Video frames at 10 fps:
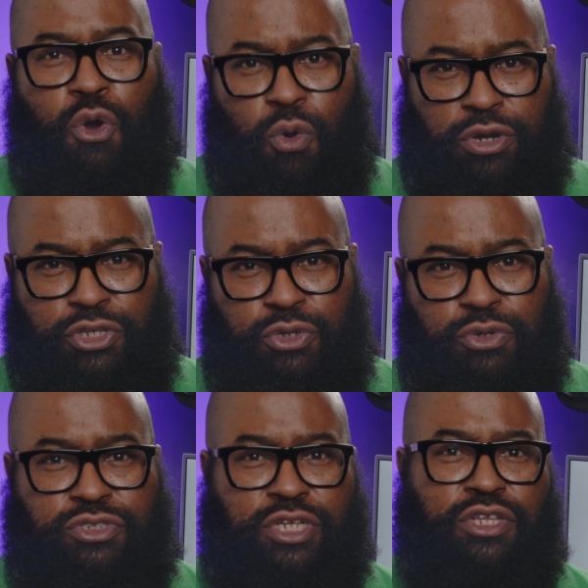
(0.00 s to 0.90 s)
or
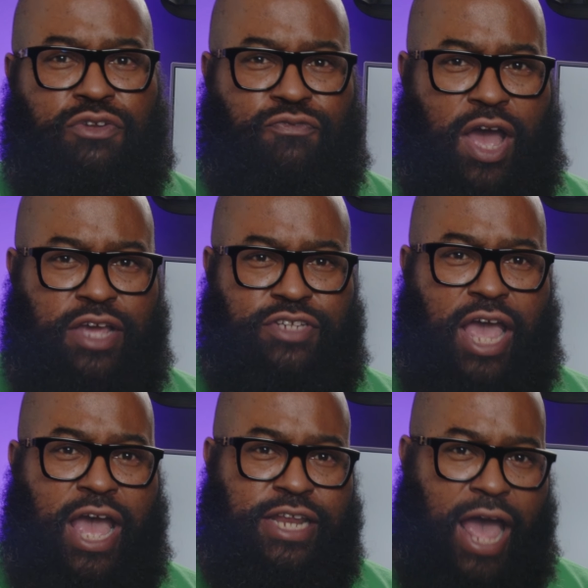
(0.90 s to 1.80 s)
using the device
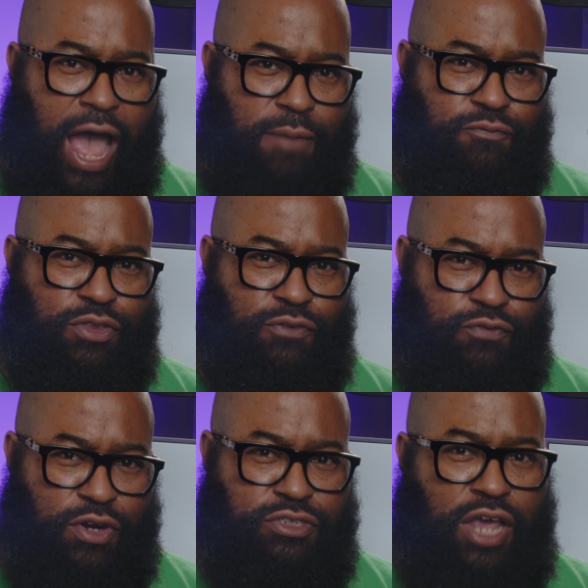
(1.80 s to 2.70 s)
and app for the
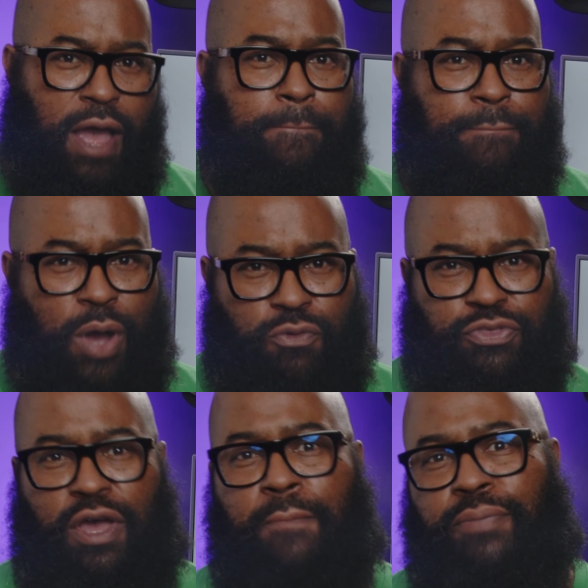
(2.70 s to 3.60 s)
first time,
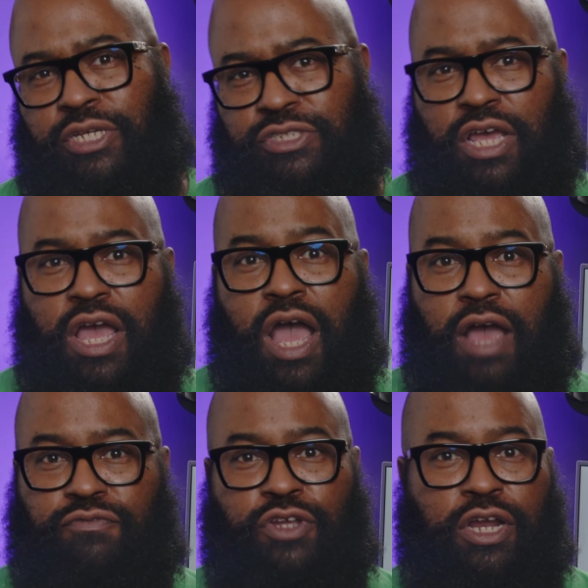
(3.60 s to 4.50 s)
both companies
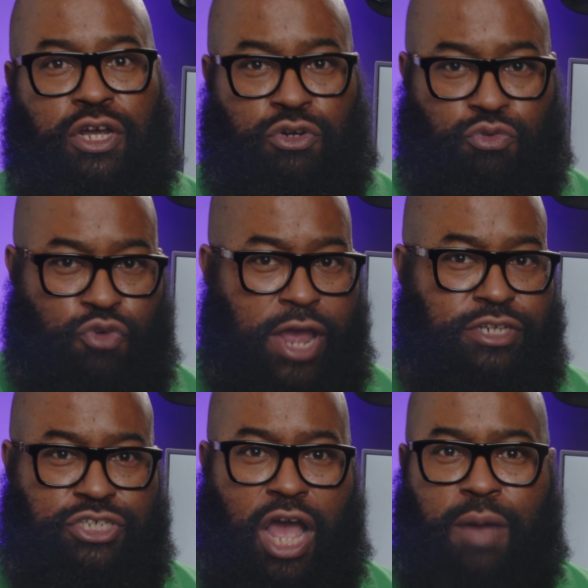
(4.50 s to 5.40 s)
have done a
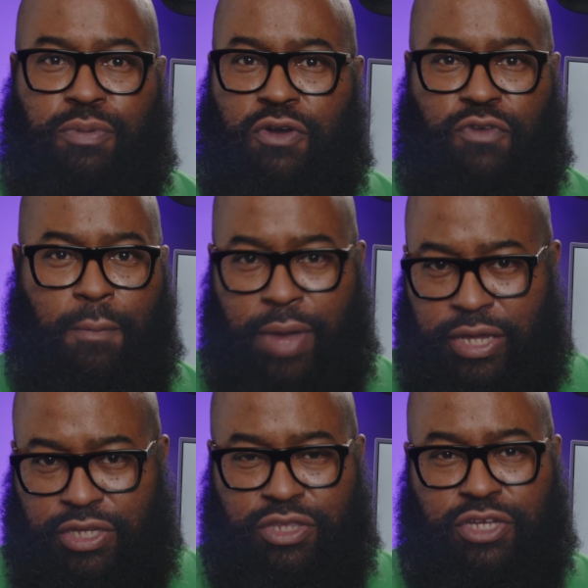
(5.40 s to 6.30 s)
great job of
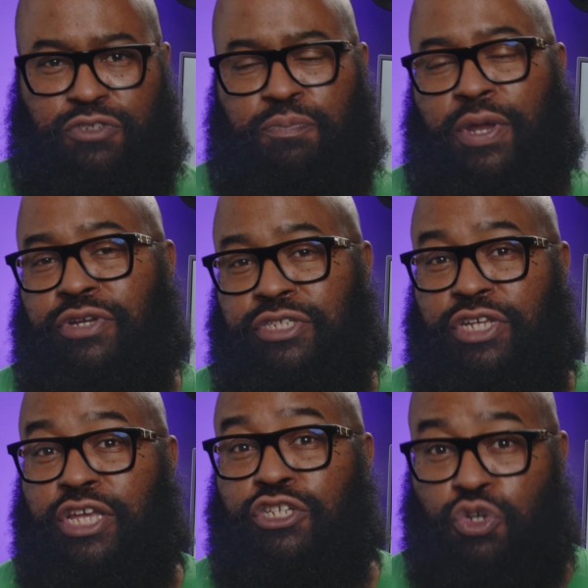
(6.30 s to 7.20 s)
making the experience
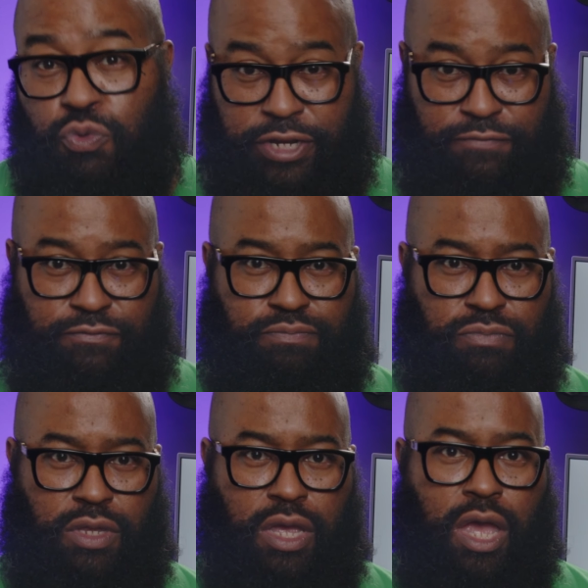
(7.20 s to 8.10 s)
intuitive.
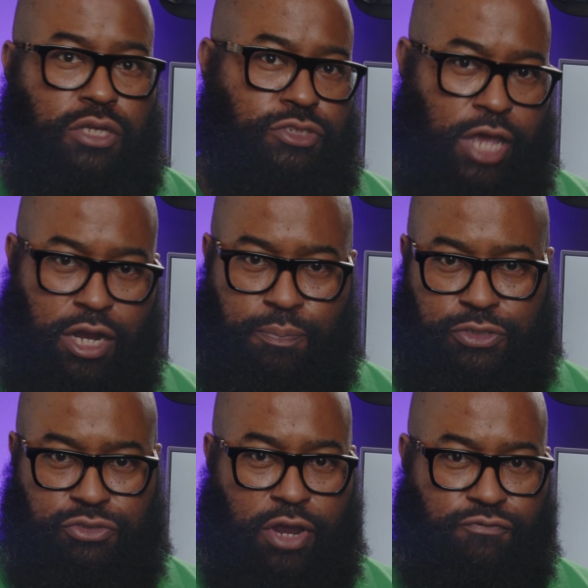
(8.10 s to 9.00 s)
Setup
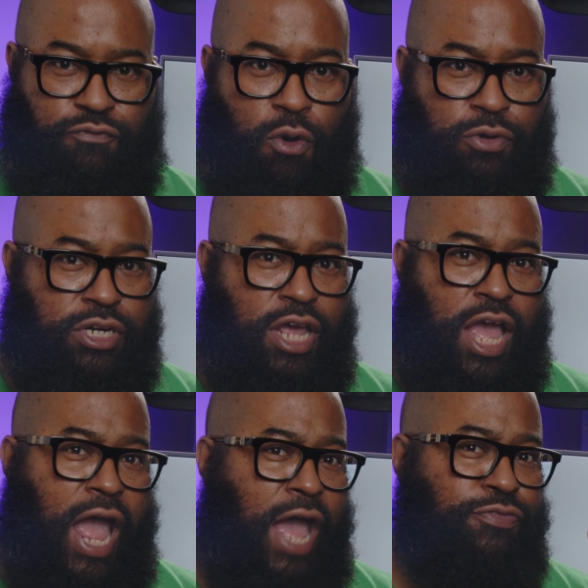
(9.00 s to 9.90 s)
is straightforward,
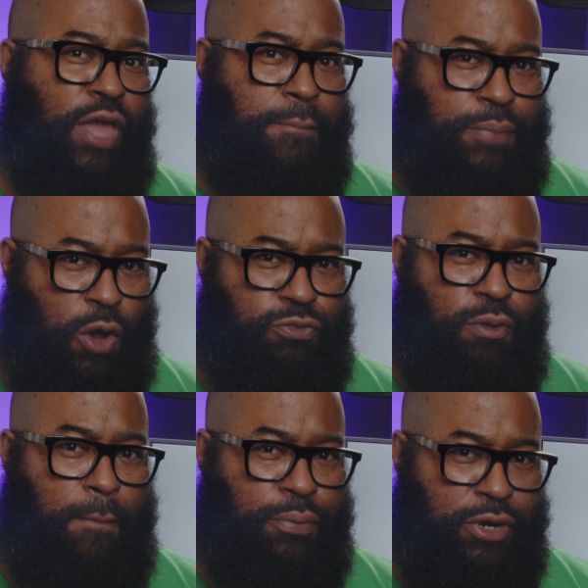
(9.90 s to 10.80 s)
and they both
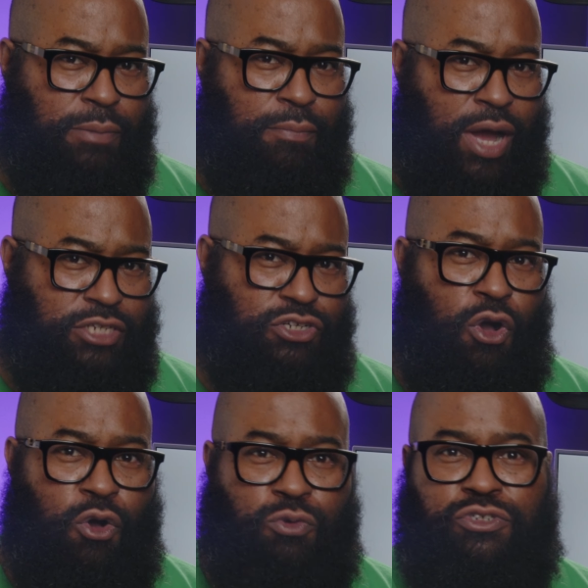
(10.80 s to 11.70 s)
pretty much
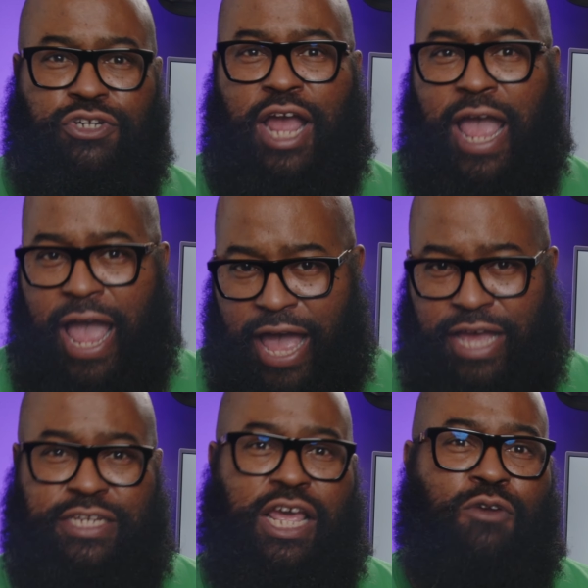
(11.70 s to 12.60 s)
hold your
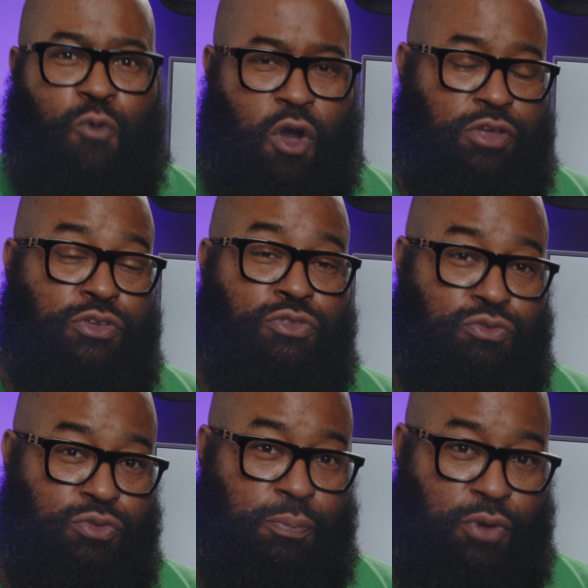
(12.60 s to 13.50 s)
hand and walk you
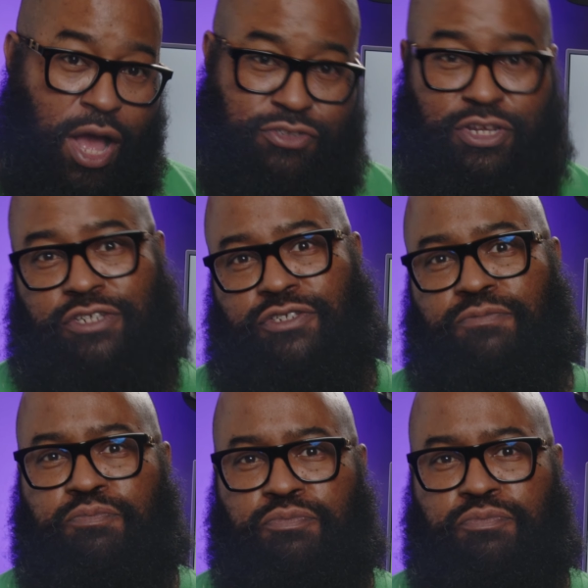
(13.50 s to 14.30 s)
through the process.